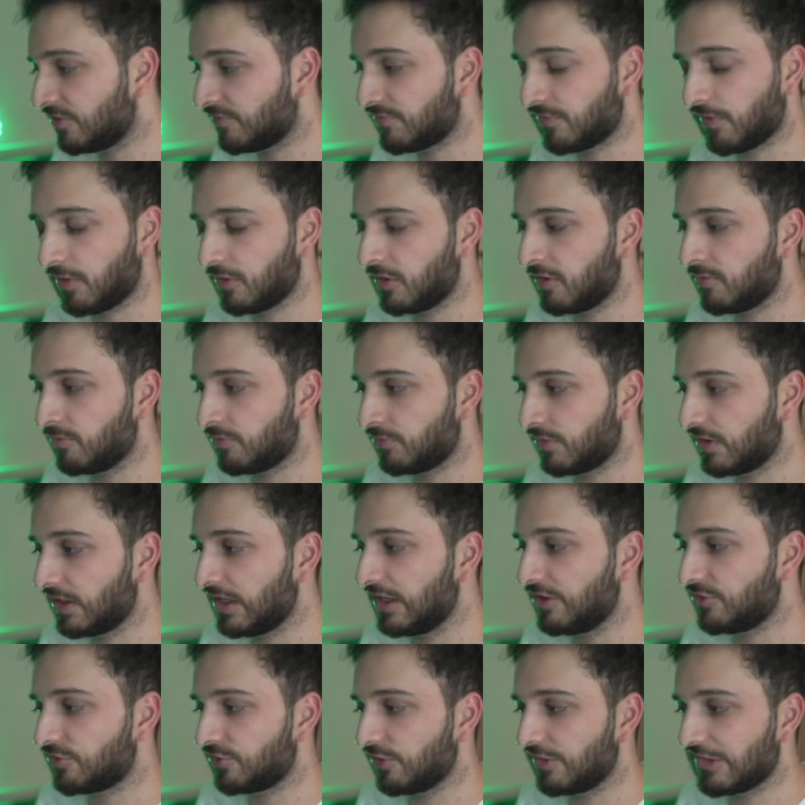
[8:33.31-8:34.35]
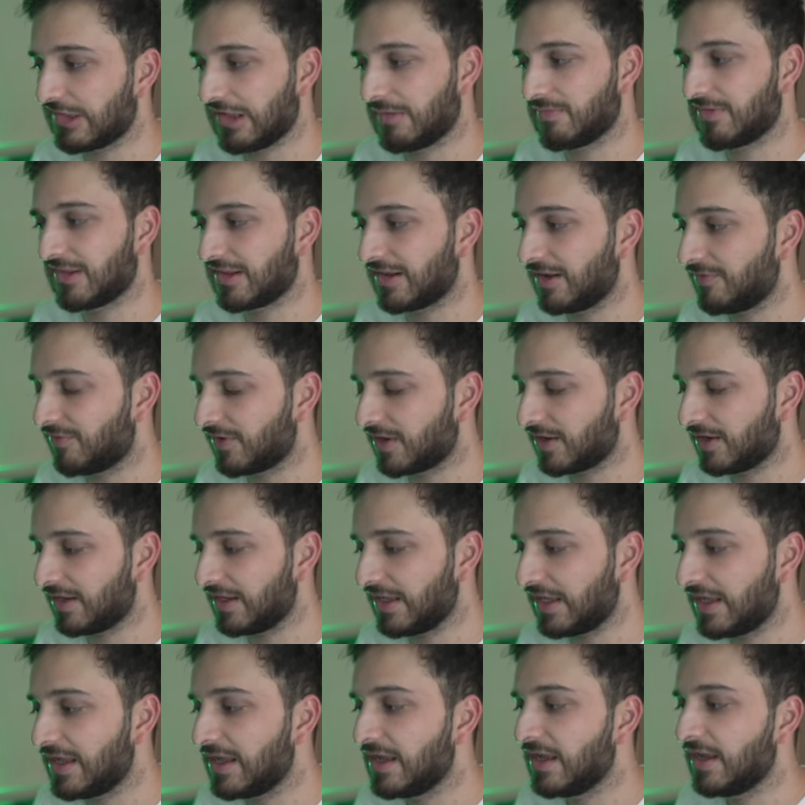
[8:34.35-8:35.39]
If volume really shoots up
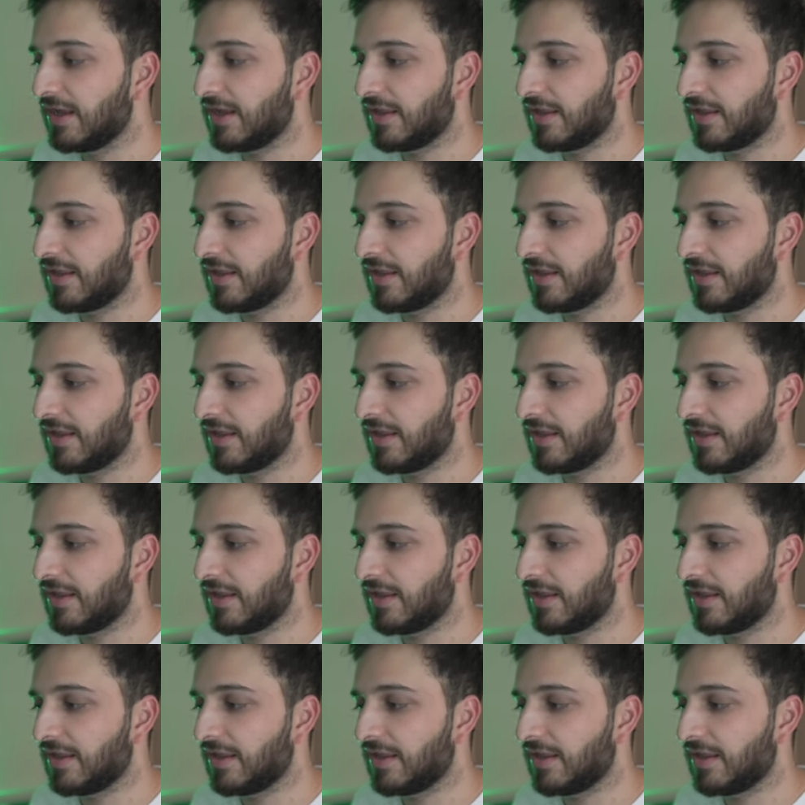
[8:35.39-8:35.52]
significantly,